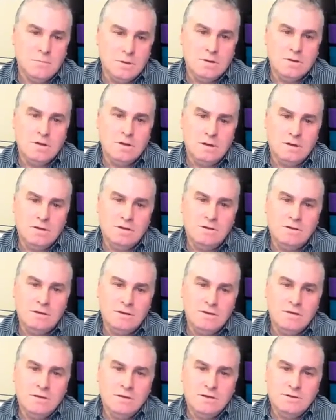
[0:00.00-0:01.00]
Okay.
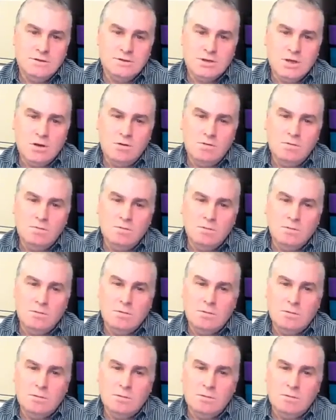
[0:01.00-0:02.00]

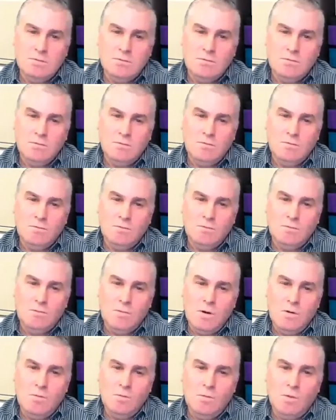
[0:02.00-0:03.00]
So
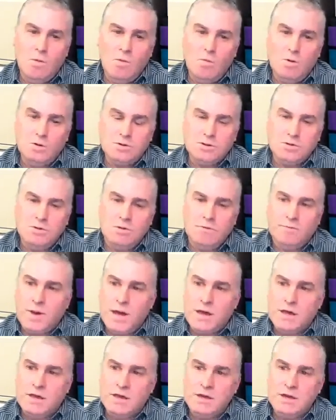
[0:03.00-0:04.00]
what sort of
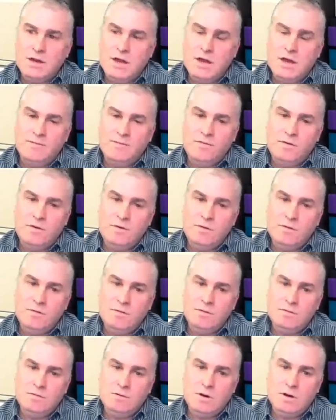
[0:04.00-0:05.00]
backing have
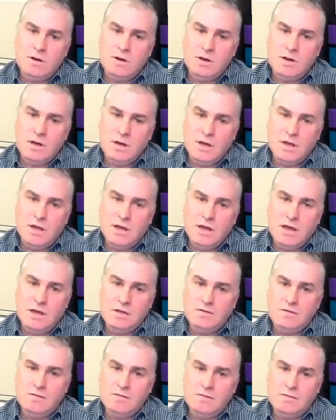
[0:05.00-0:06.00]
you
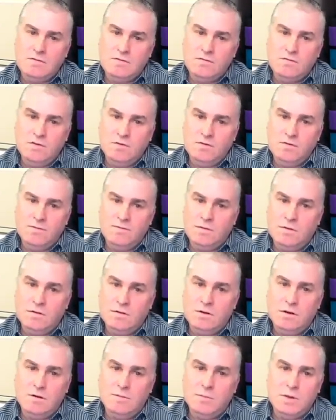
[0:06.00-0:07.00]
had,
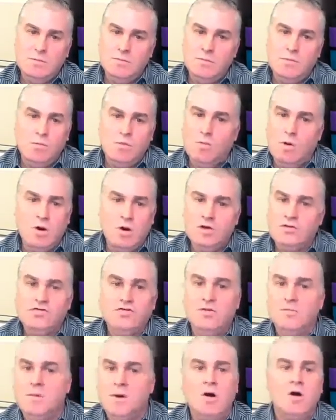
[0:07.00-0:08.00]
Jonathan? I mean, what
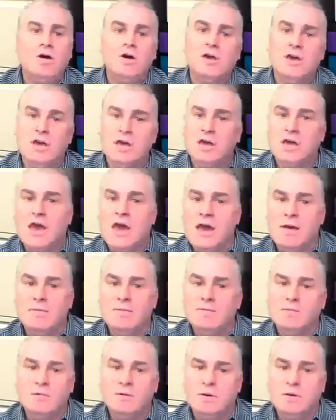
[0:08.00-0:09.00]
is your market
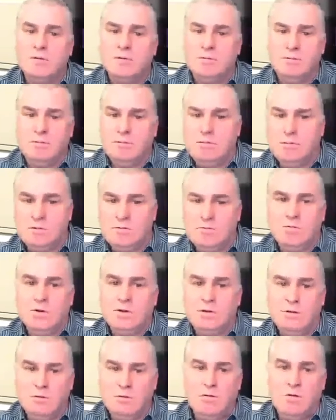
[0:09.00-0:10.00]
cap
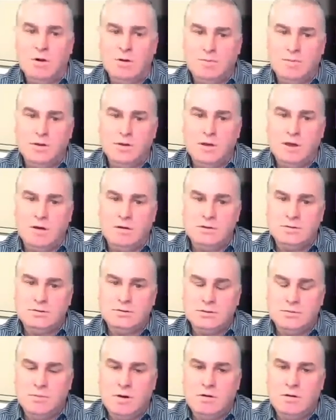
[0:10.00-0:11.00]
when you
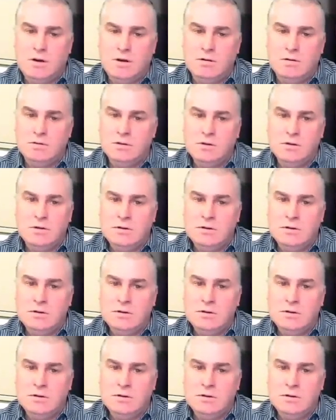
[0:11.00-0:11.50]
IPO tomorrow?